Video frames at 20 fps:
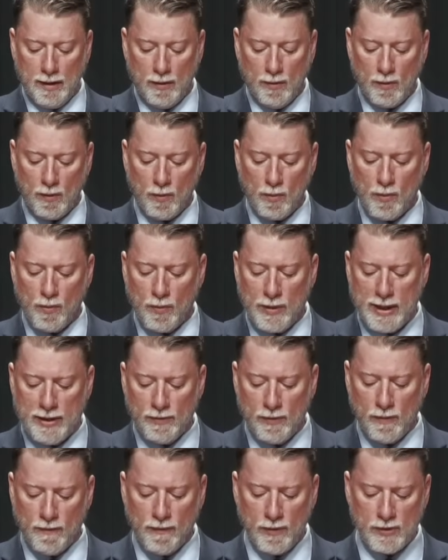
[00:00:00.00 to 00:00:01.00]
When we'll
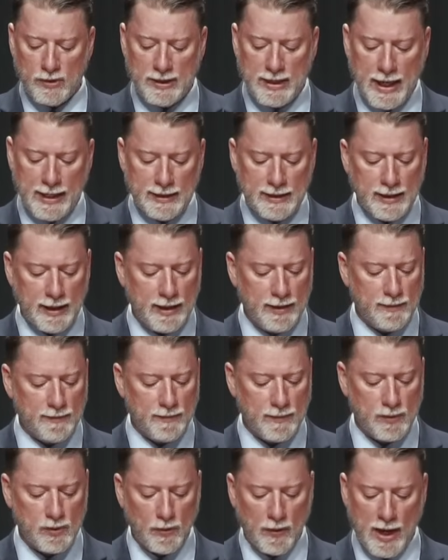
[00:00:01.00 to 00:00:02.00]
read through verse 19.
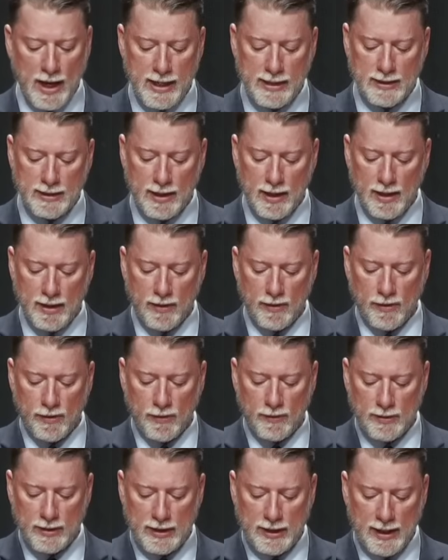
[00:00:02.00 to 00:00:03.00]
So Isaiah
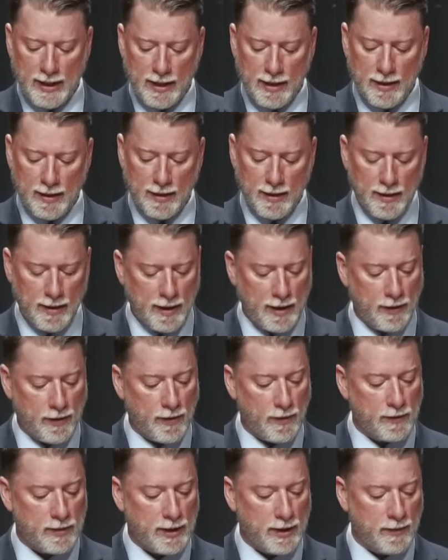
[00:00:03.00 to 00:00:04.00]
13 and
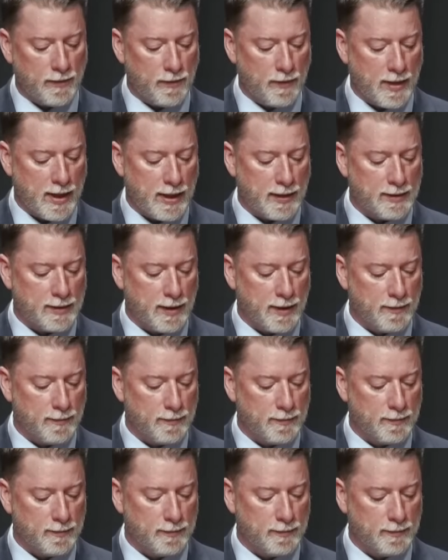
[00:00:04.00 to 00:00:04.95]
13 through 19.